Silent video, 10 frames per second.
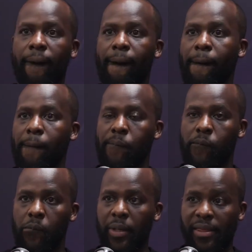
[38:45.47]

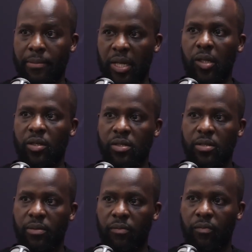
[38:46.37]
in the
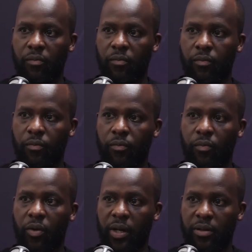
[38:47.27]
millions,
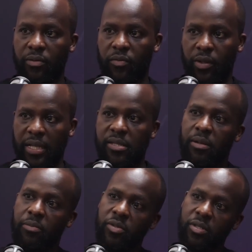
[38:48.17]
all right, for that
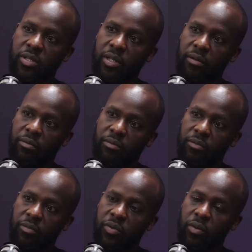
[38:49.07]
same procedure.
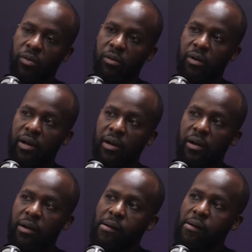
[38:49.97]
So
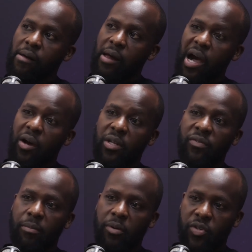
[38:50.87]
I'll
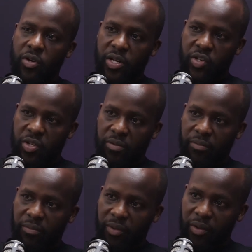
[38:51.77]
give a broad range,
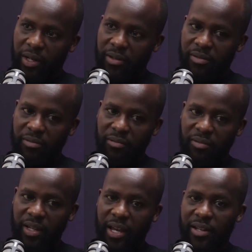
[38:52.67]
all right?
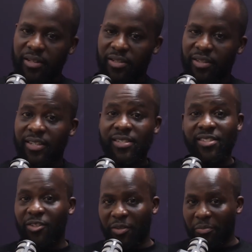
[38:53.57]
And this
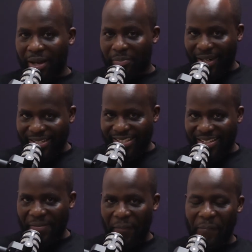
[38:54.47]
is not my
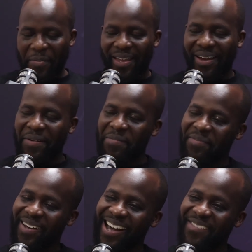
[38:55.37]
pricing.
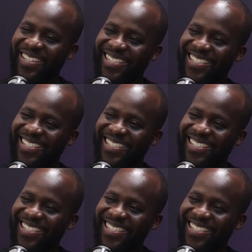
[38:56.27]
I'm just